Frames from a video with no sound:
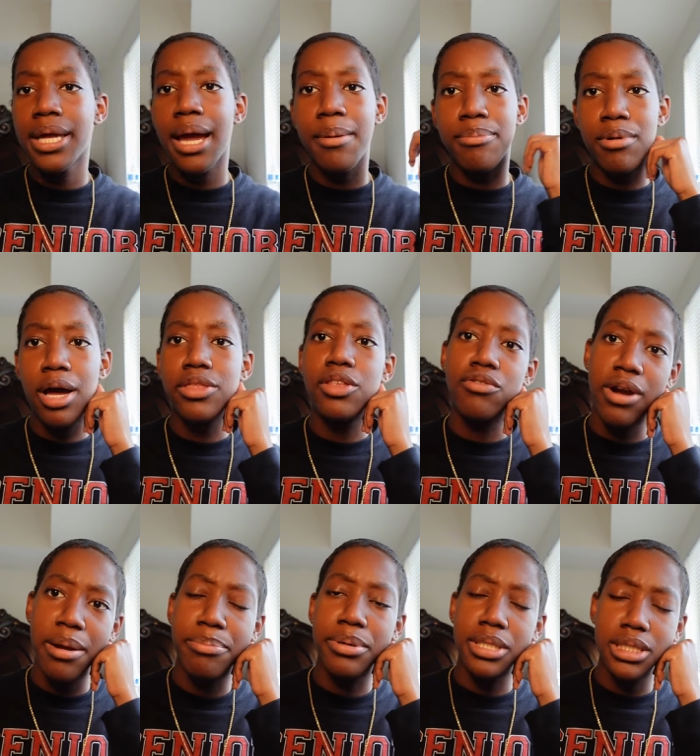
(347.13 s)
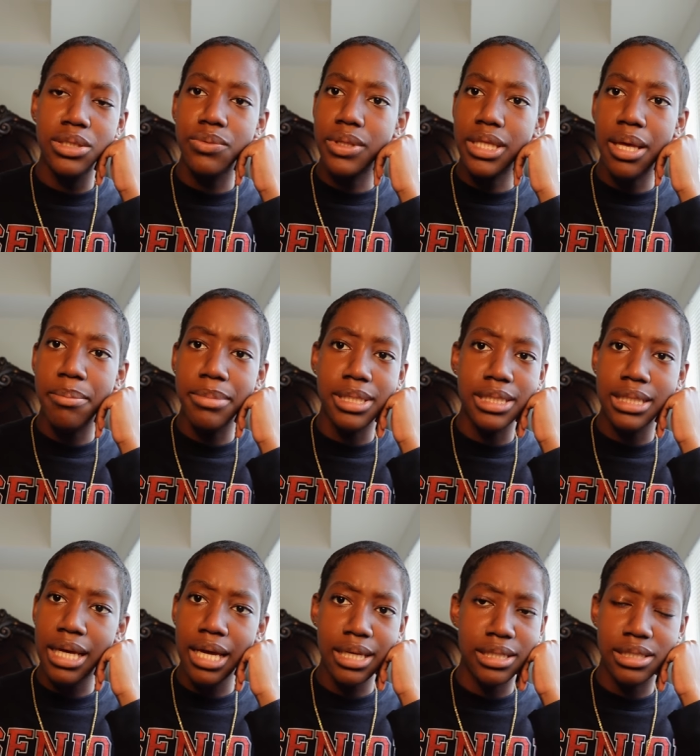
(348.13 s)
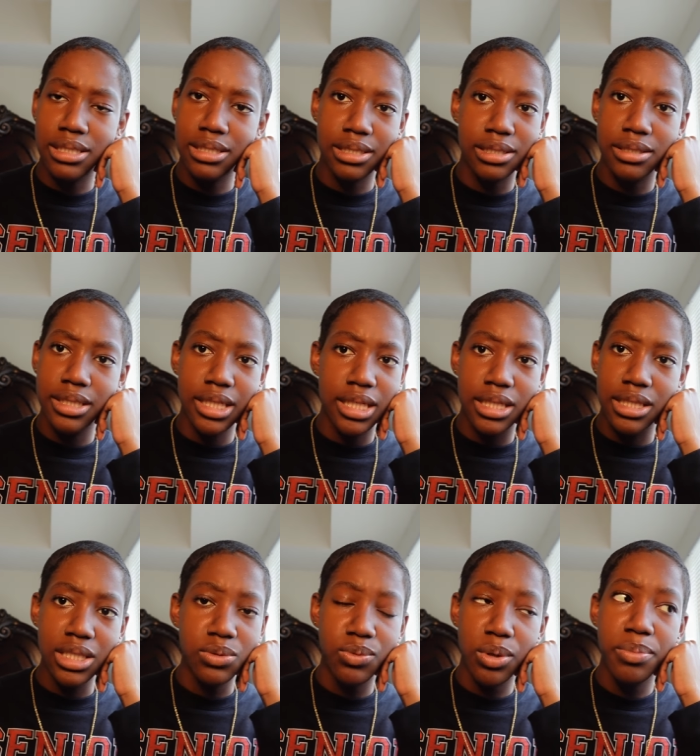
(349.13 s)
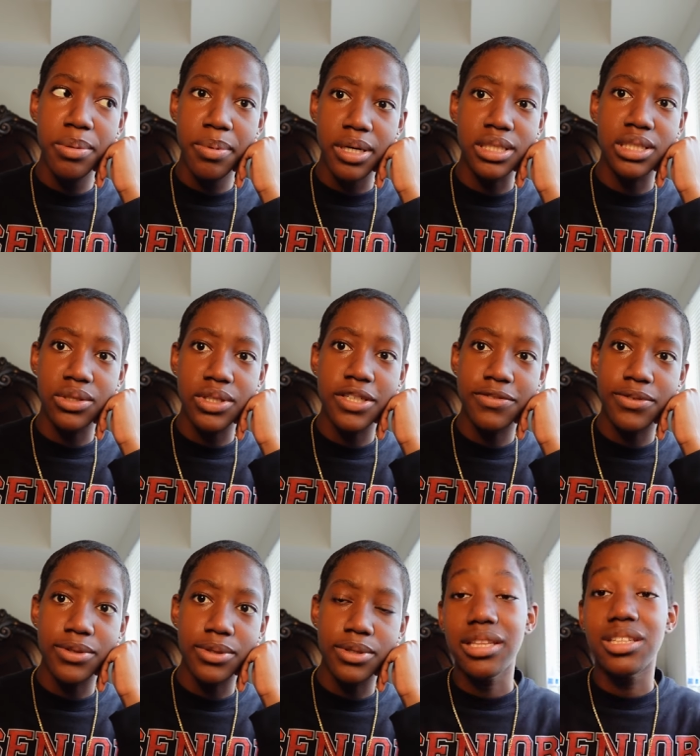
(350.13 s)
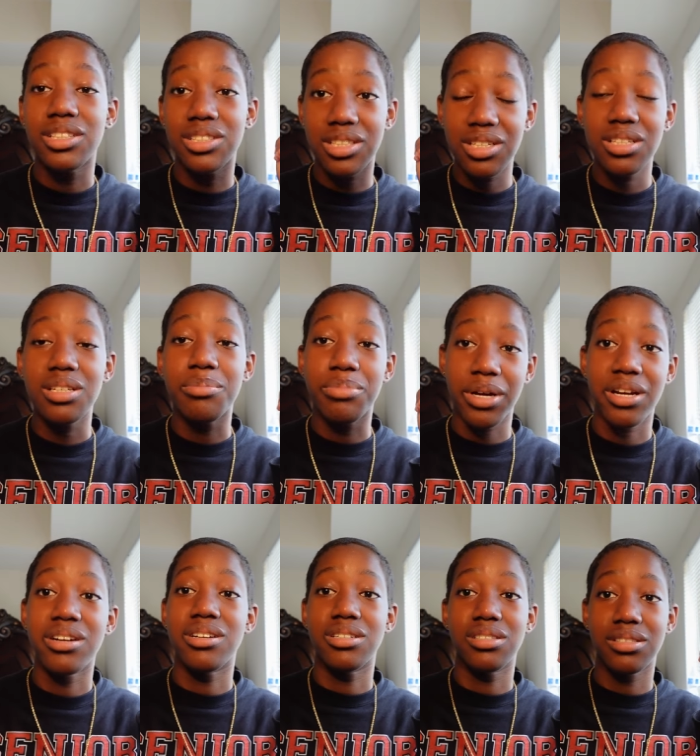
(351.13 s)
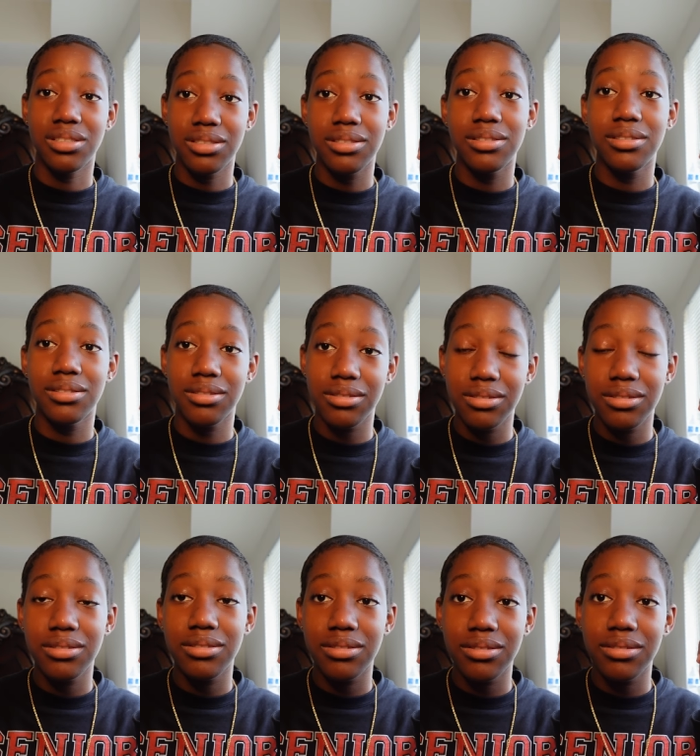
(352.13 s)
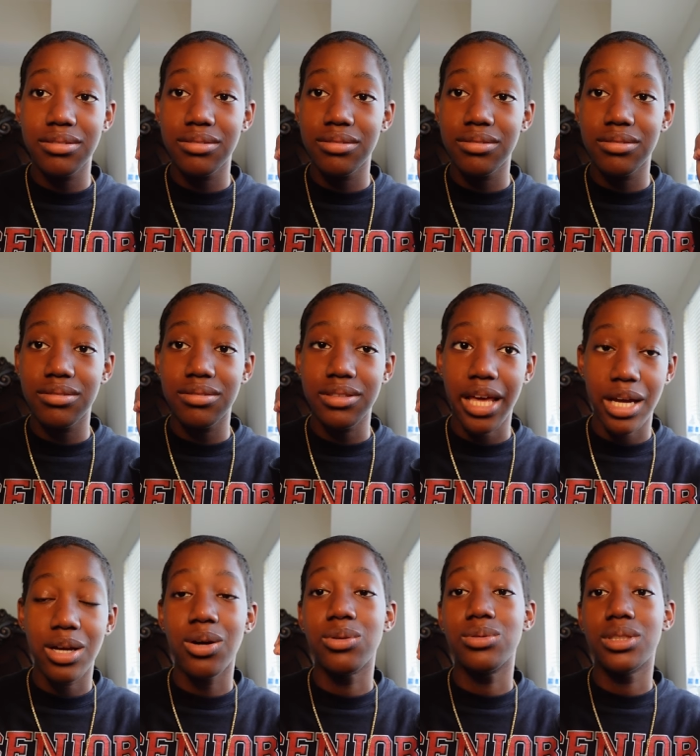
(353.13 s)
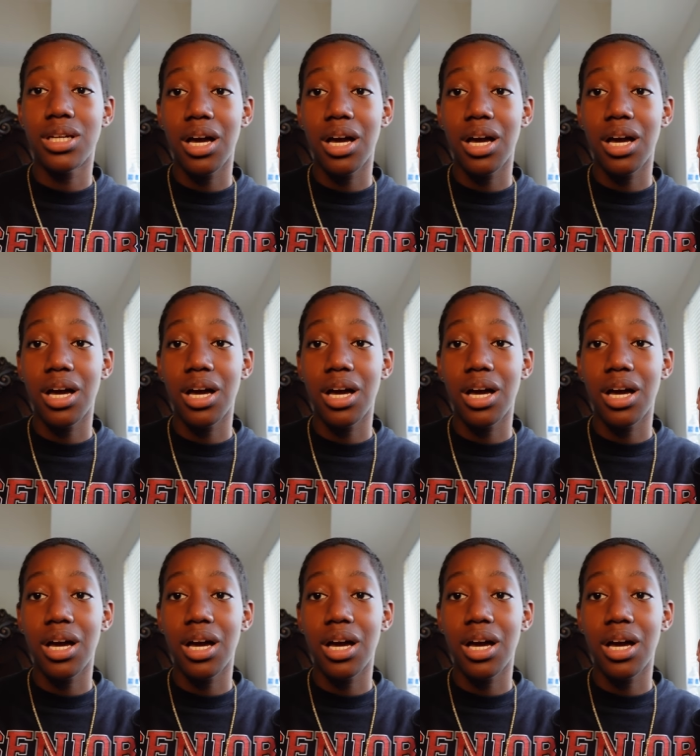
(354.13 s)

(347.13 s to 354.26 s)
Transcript: yeah, brought the right person with them because, aish, this world people are still evil. There's literally predators that go to